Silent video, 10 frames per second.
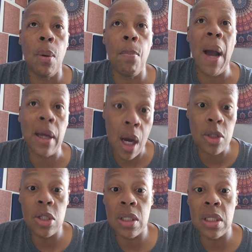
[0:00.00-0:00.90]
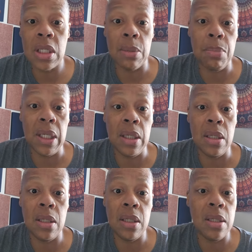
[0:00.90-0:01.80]
My consciousness can
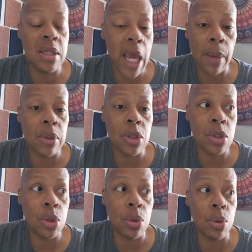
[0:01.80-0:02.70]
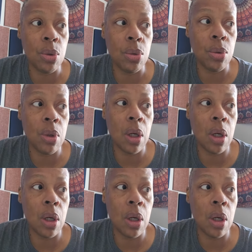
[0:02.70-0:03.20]
be damaged to